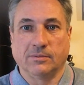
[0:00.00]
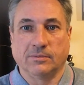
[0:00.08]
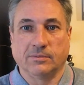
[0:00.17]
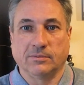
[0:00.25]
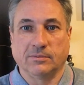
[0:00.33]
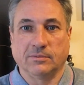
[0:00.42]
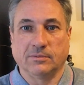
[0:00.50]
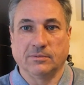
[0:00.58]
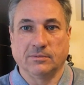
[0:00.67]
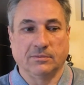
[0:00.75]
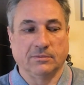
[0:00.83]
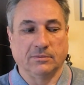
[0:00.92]

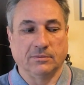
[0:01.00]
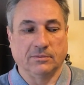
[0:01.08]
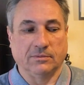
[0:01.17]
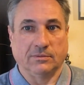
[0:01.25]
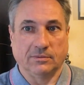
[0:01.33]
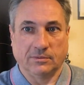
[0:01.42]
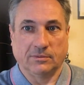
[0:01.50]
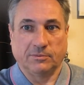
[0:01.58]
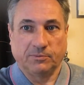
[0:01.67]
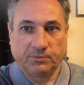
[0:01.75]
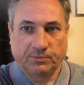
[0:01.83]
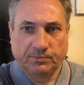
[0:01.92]

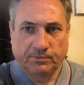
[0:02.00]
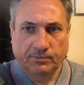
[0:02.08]
(no one is talking)